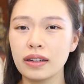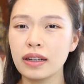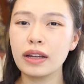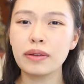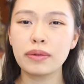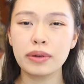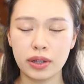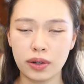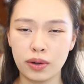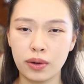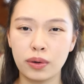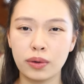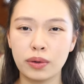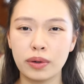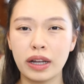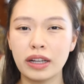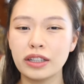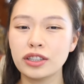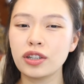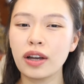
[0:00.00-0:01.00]
lyrical,
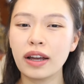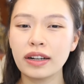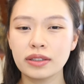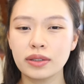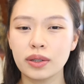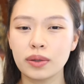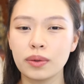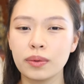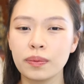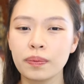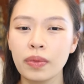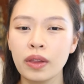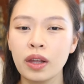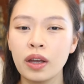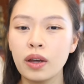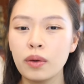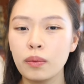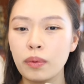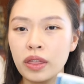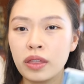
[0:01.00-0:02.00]
and gentle,
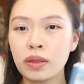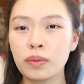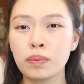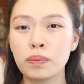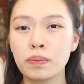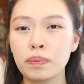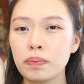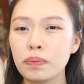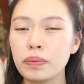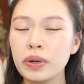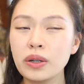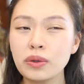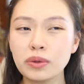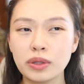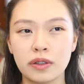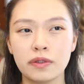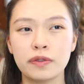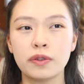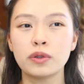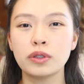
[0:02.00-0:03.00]
with
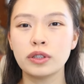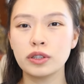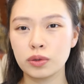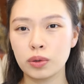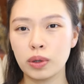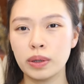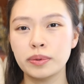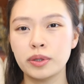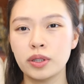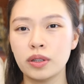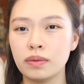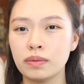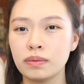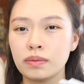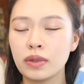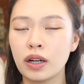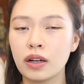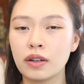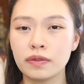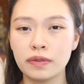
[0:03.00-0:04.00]
beautiful description
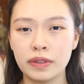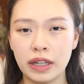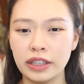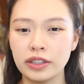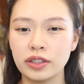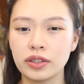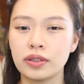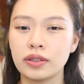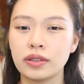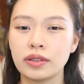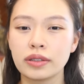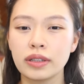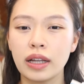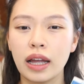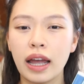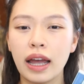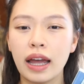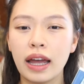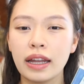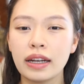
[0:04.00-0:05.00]
of natures.
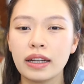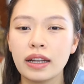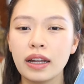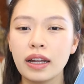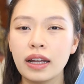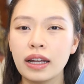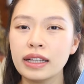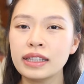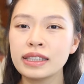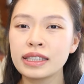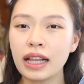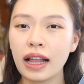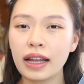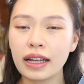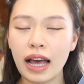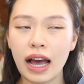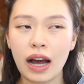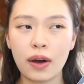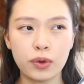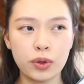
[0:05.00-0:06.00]
And it's like
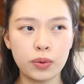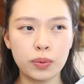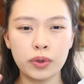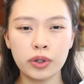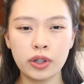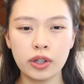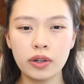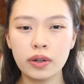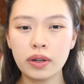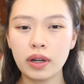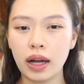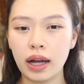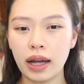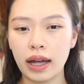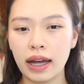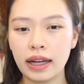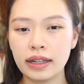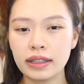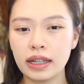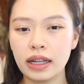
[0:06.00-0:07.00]
how you would look
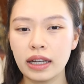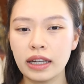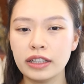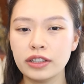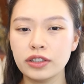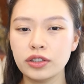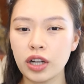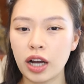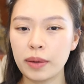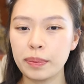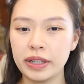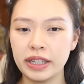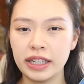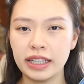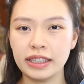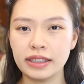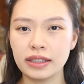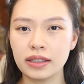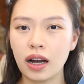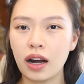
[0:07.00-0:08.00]
at a
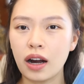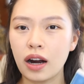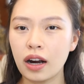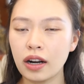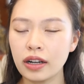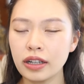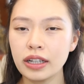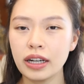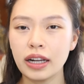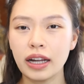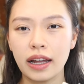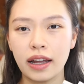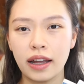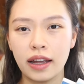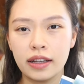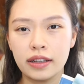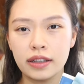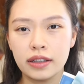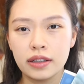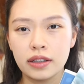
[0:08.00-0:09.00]
Japanese art
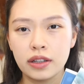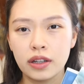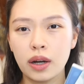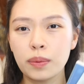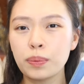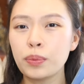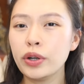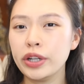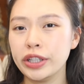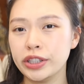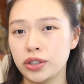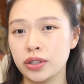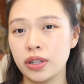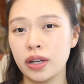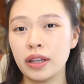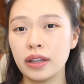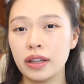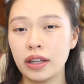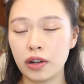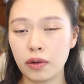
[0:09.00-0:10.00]
and
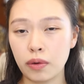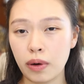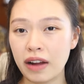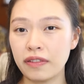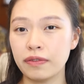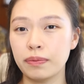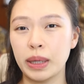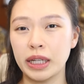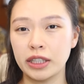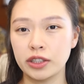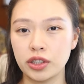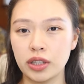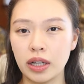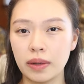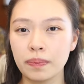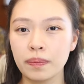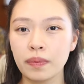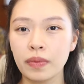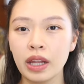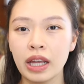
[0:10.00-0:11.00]
appreciate the
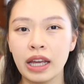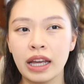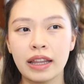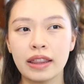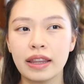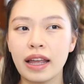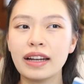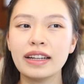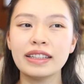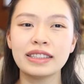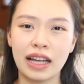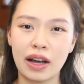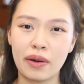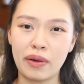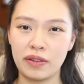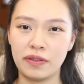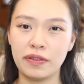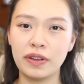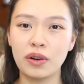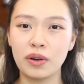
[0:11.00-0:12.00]
craftsmanship. That is how
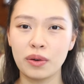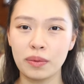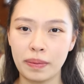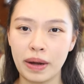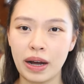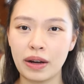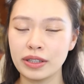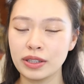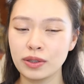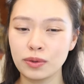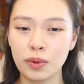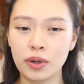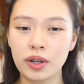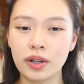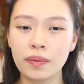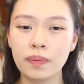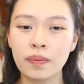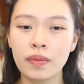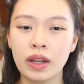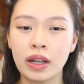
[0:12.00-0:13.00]
I feel about his work.
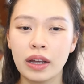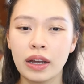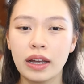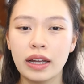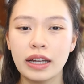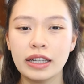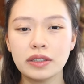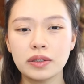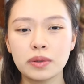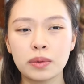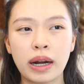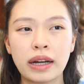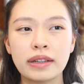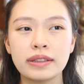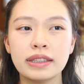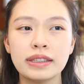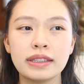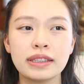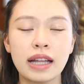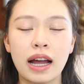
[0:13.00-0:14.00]
His
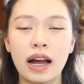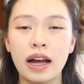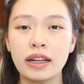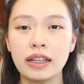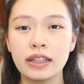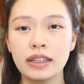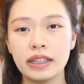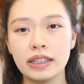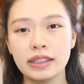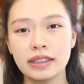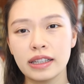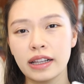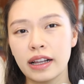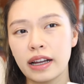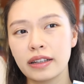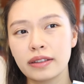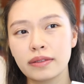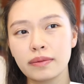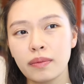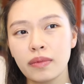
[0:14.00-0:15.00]
writing style is
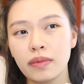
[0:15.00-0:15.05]
like,